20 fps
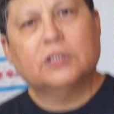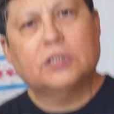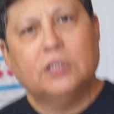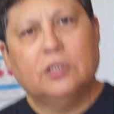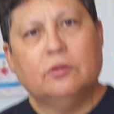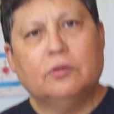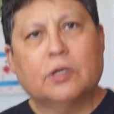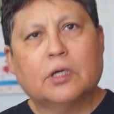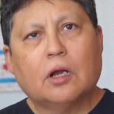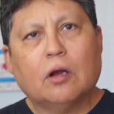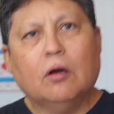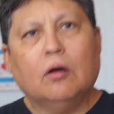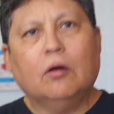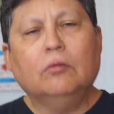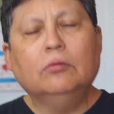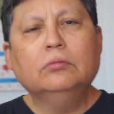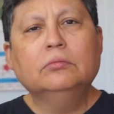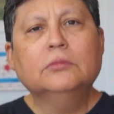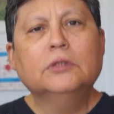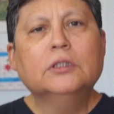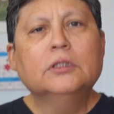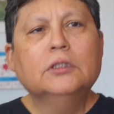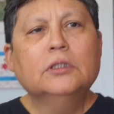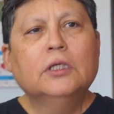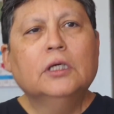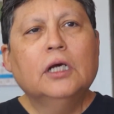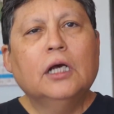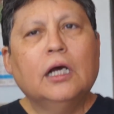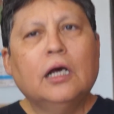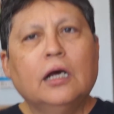a year ago.
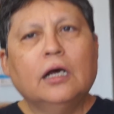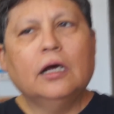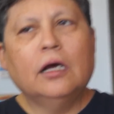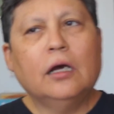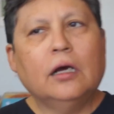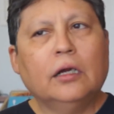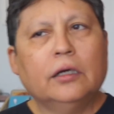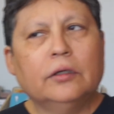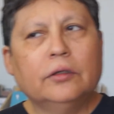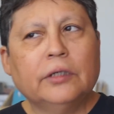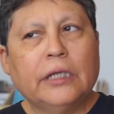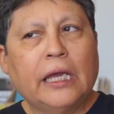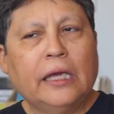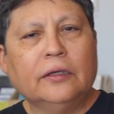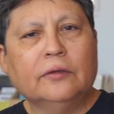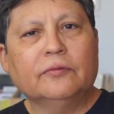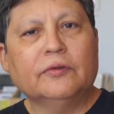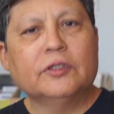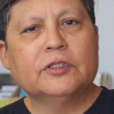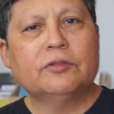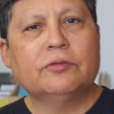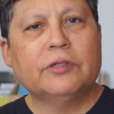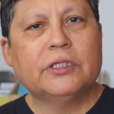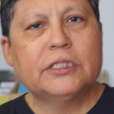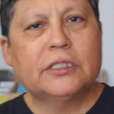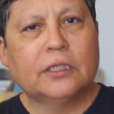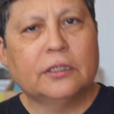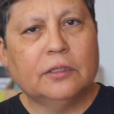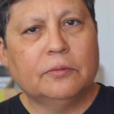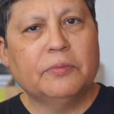Our anniversary
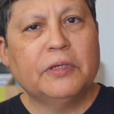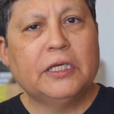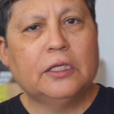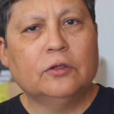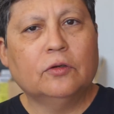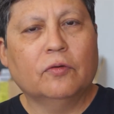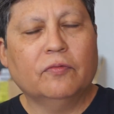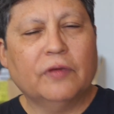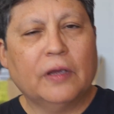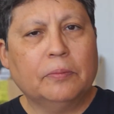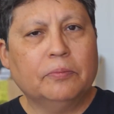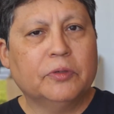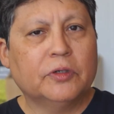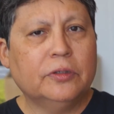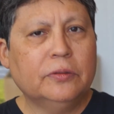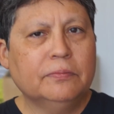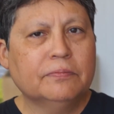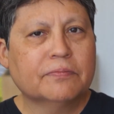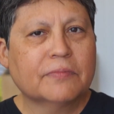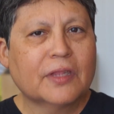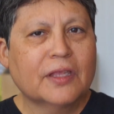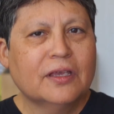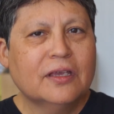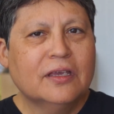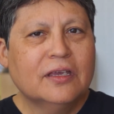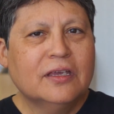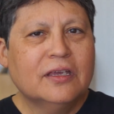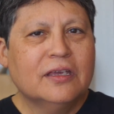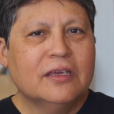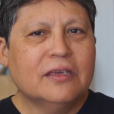is going to be in November.
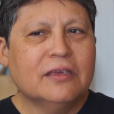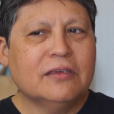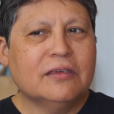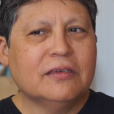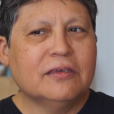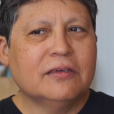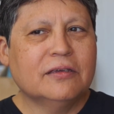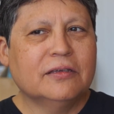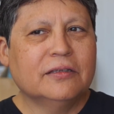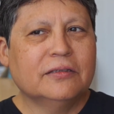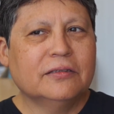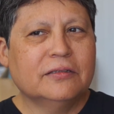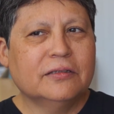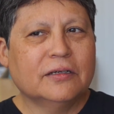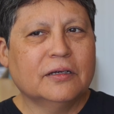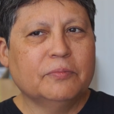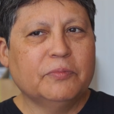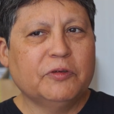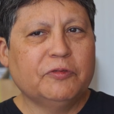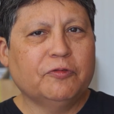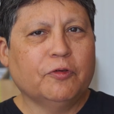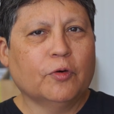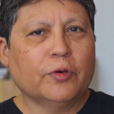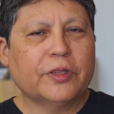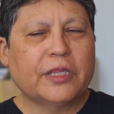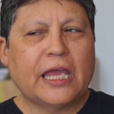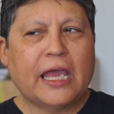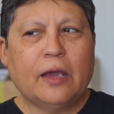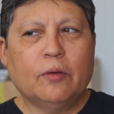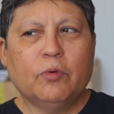And before
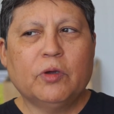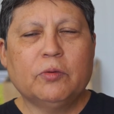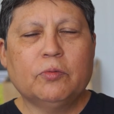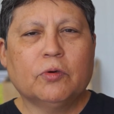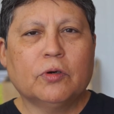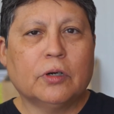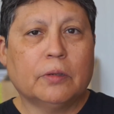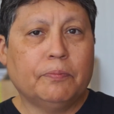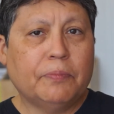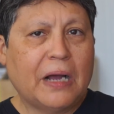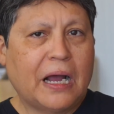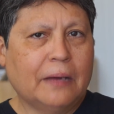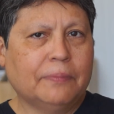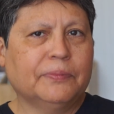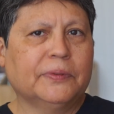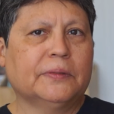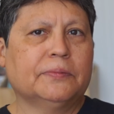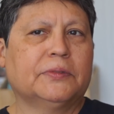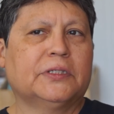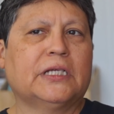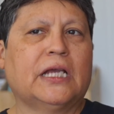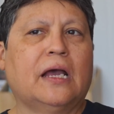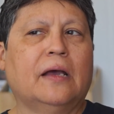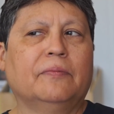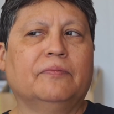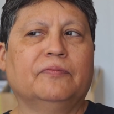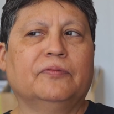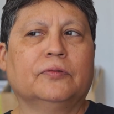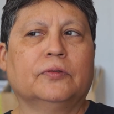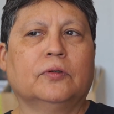that, we were a pop-up
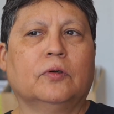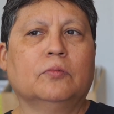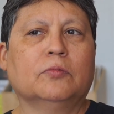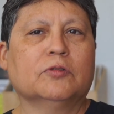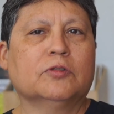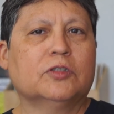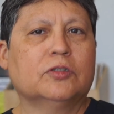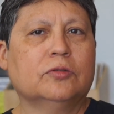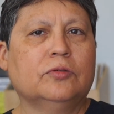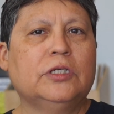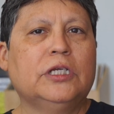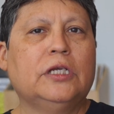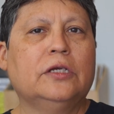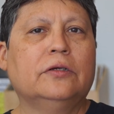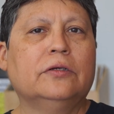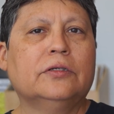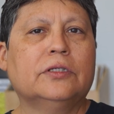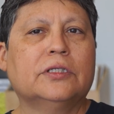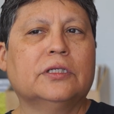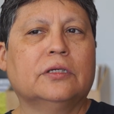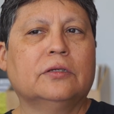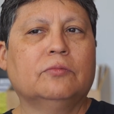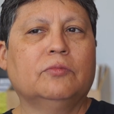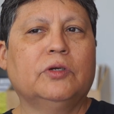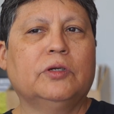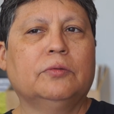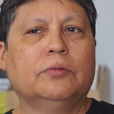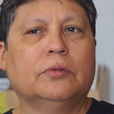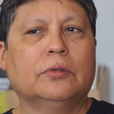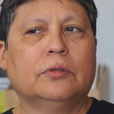shop for almost 2 years, and
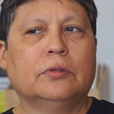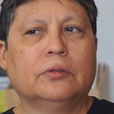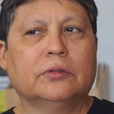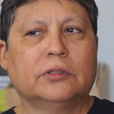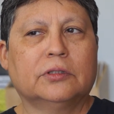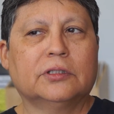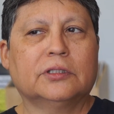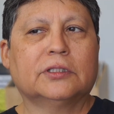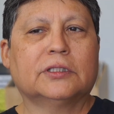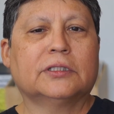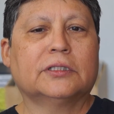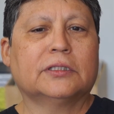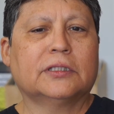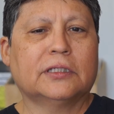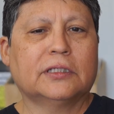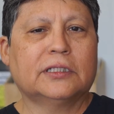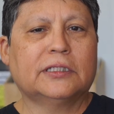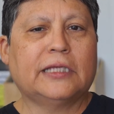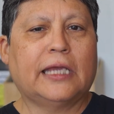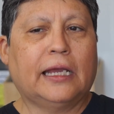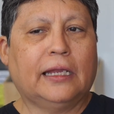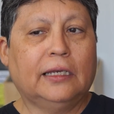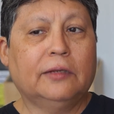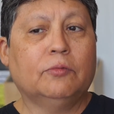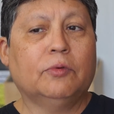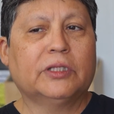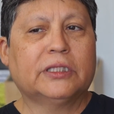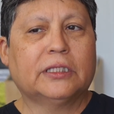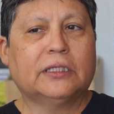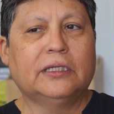we were just exactly
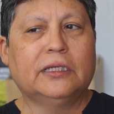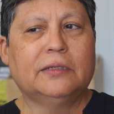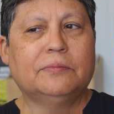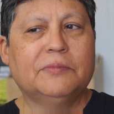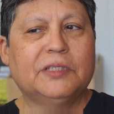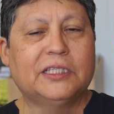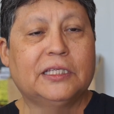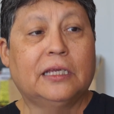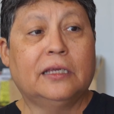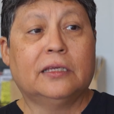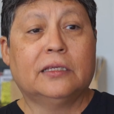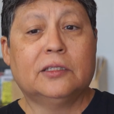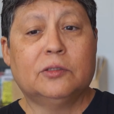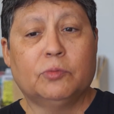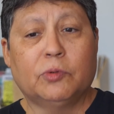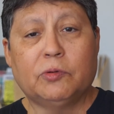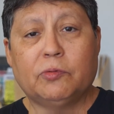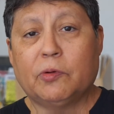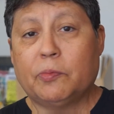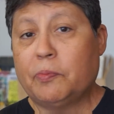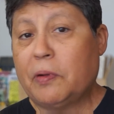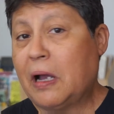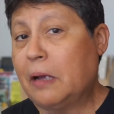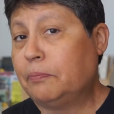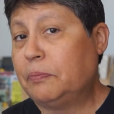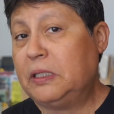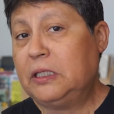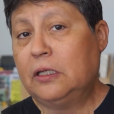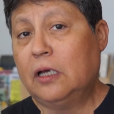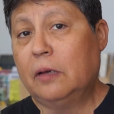what the name says. We were
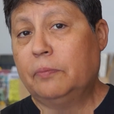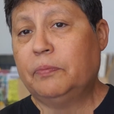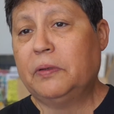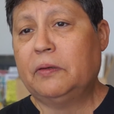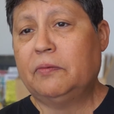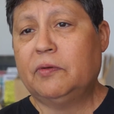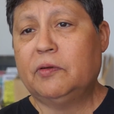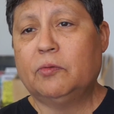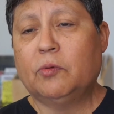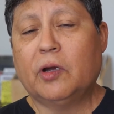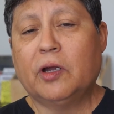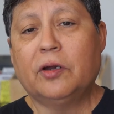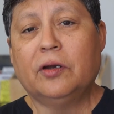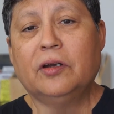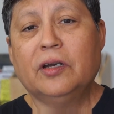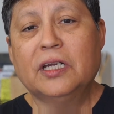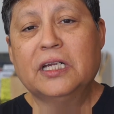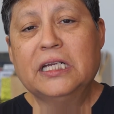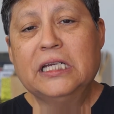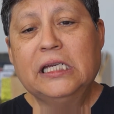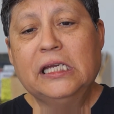popping up everywhere.